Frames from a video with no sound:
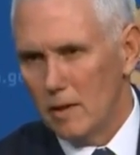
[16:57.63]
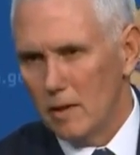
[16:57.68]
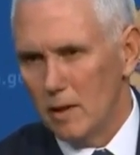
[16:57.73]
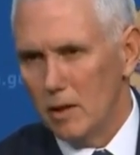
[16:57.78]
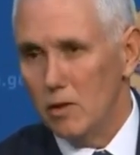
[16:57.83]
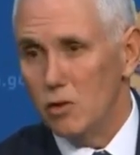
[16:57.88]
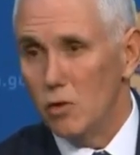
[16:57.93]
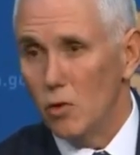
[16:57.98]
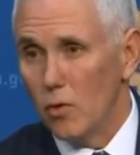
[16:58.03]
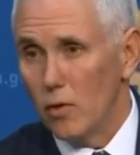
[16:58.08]

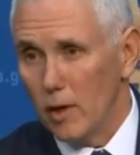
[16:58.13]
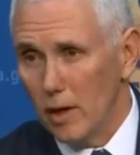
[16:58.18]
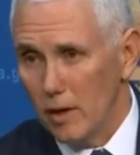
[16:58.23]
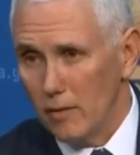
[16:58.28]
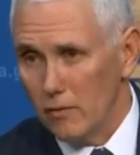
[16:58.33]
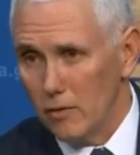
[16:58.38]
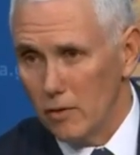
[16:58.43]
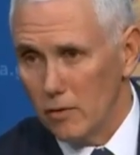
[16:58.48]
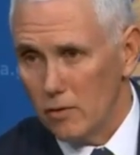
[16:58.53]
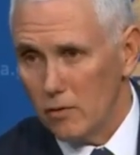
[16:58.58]
and your
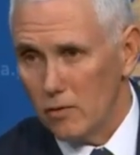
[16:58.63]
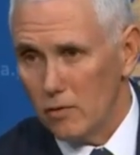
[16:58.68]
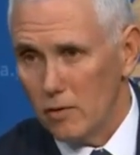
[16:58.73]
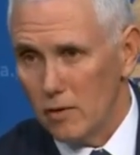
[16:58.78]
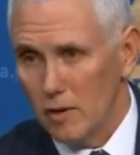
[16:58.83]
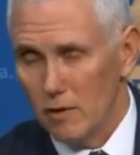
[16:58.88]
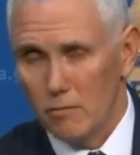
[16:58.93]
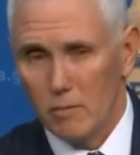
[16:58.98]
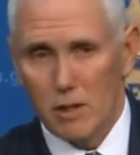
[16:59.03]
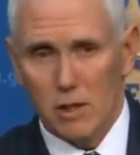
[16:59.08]
efforts
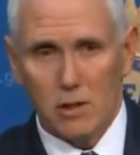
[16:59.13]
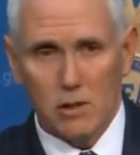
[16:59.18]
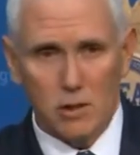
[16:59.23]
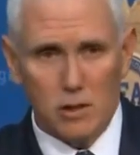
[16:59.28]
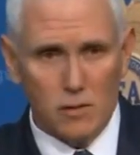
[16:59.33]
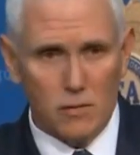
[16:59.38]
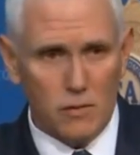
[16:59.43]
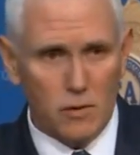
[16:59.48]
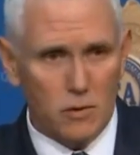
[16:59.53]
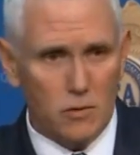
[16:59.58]
have made a
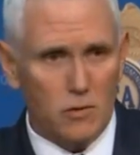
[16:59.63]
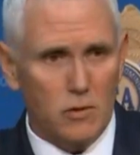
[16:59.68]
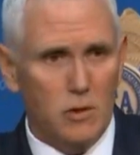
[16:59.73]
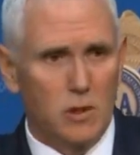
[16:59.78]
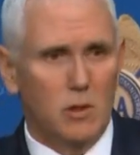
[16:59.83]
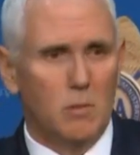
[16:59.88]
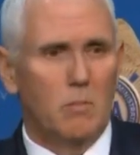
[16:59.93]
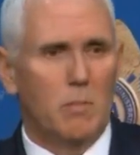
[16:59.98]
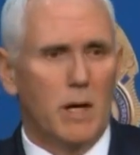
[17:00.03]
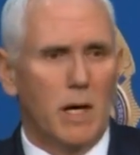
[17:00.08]
difference
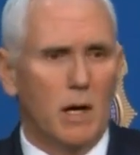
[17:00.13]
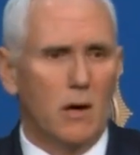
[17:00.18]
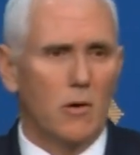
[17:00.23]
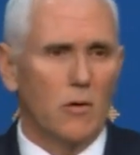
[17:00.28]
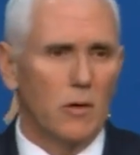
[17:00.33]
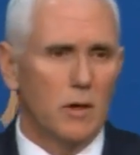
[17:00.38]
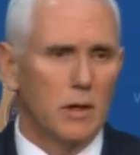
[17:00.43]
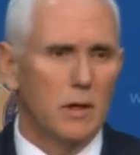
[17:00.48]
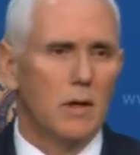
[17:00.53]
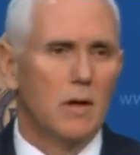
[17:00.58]
in
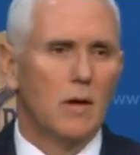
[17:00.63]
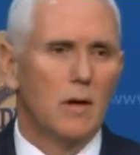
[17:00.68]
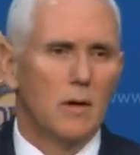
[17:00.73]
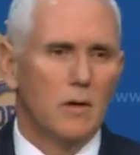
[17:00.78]
empowering